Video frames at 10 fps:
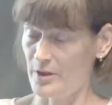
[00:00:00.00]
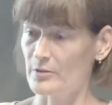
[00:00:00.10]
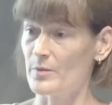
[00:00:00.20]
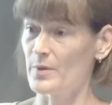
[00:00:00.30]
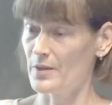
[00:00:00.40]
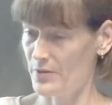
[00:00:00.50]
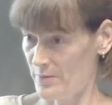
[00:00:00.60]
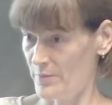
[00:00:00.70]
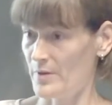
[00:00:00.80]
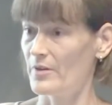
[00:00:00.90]
can repeat
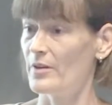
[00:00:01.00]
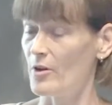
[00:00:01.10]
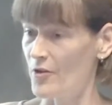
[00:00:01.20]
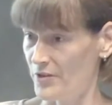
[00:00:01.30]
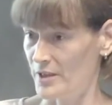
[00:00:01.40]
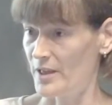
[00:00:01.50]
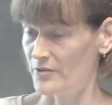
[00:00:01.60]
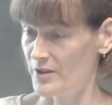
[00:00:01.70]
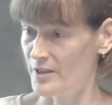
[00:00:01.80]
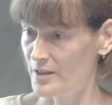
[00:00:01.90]
them often
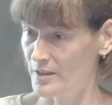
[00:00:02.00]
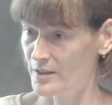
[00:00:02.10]
enough.